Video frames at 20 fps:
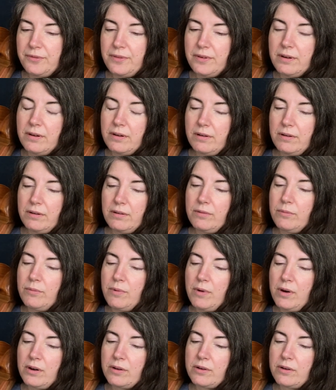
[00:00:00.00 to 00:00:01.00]
uh,
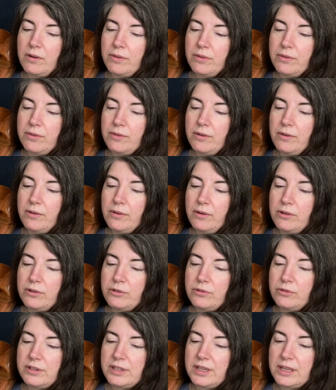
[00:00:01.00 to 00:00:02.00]
work on the a
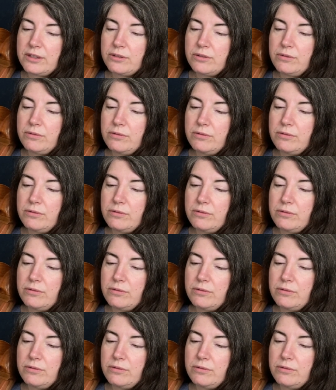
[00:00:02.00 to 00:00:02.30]
tune that